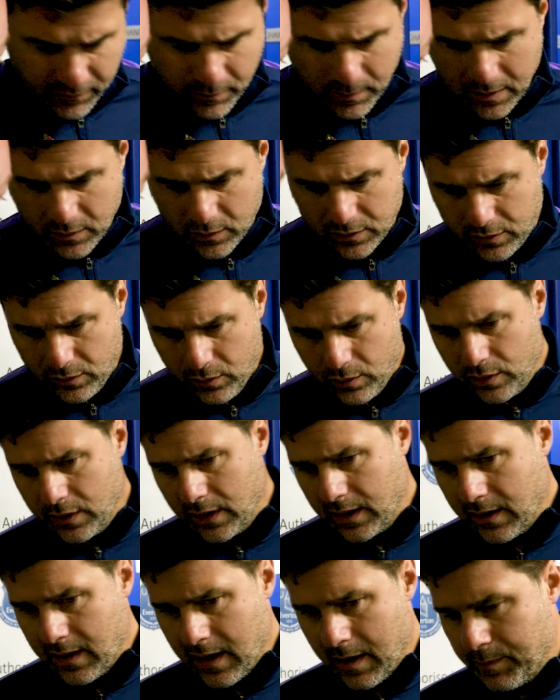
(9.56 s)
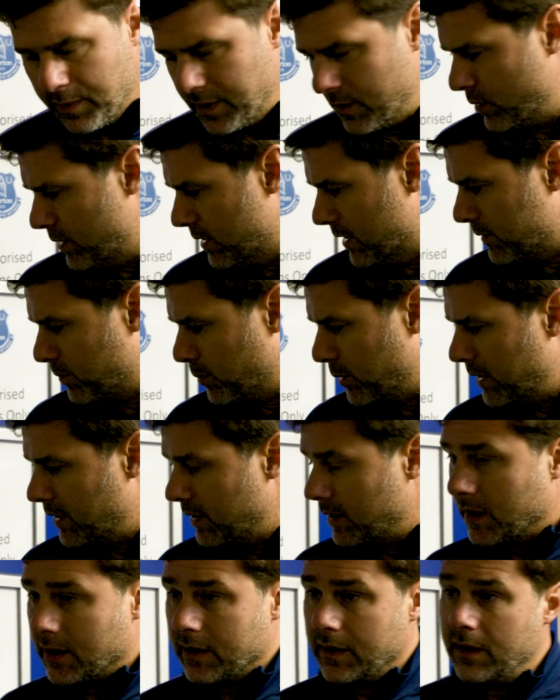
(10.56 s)
performance was good. I'm happy with the
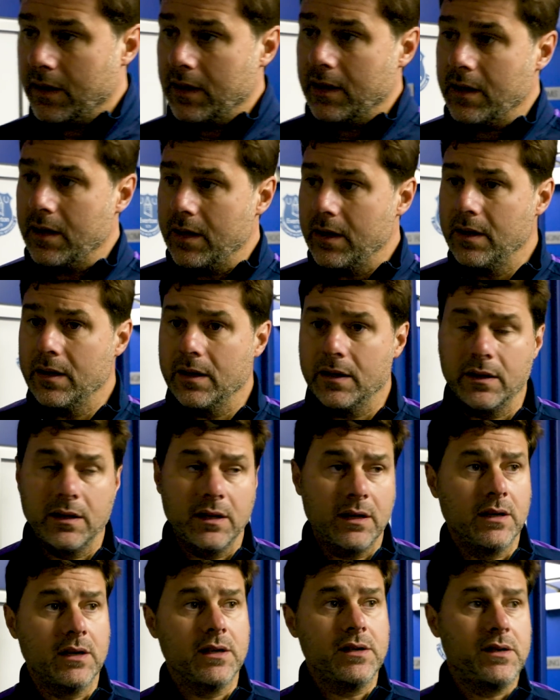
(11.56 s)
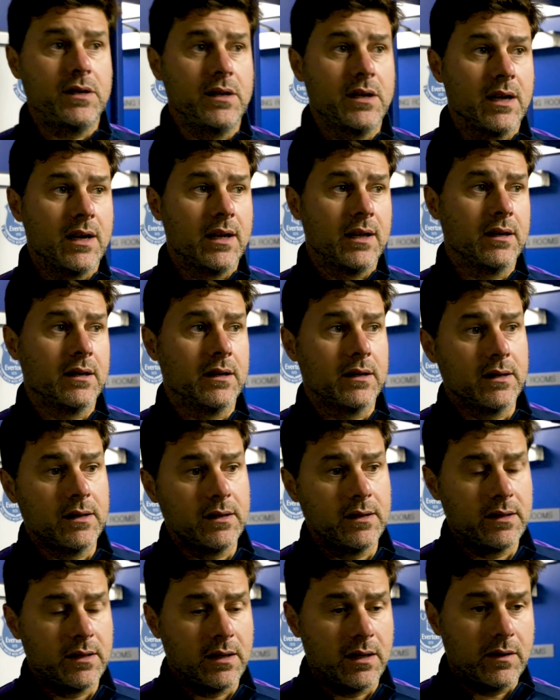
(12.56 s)
spirit and the, and the energy and,
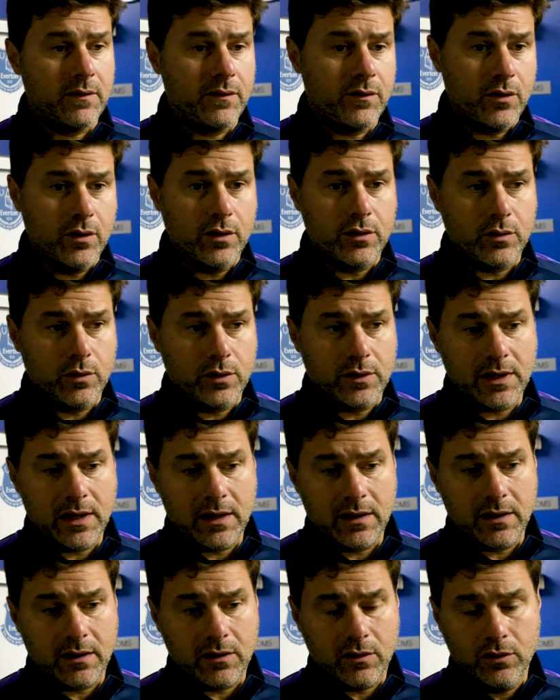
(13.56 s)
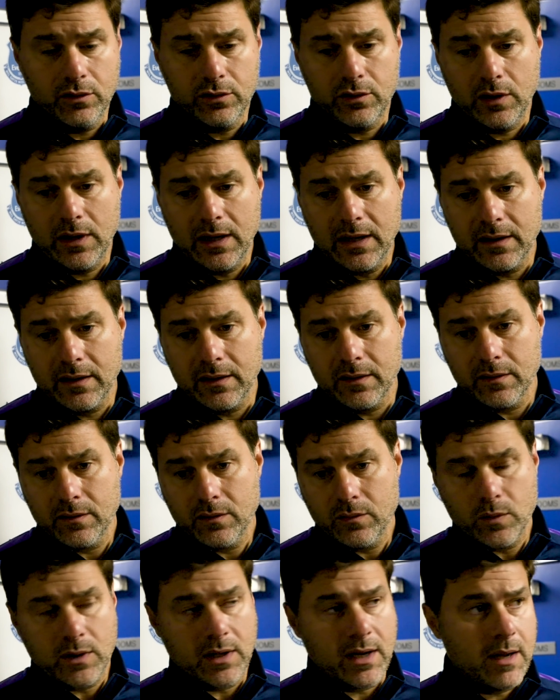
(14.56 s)
and, of course, was under control. And
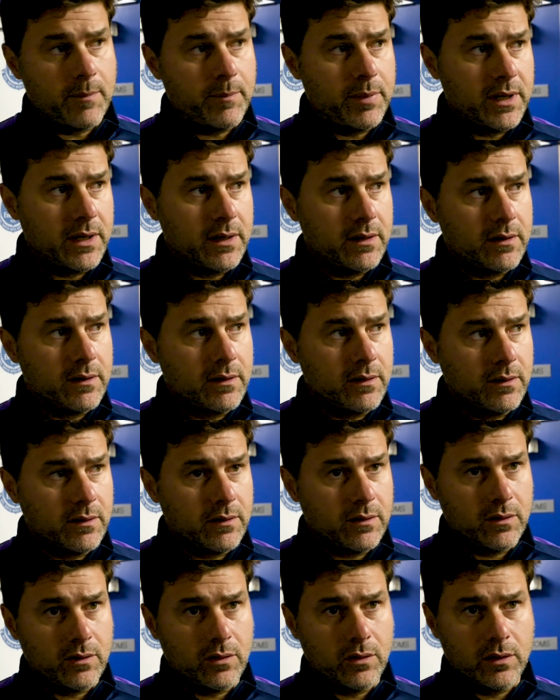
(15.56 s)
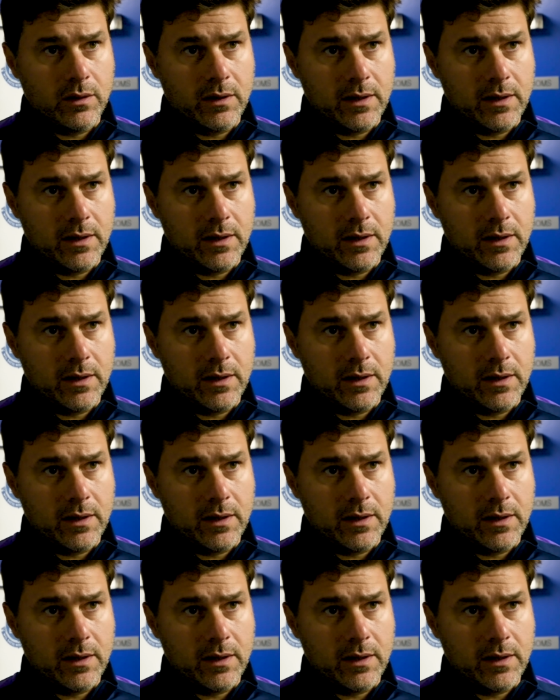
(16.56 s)
when happened all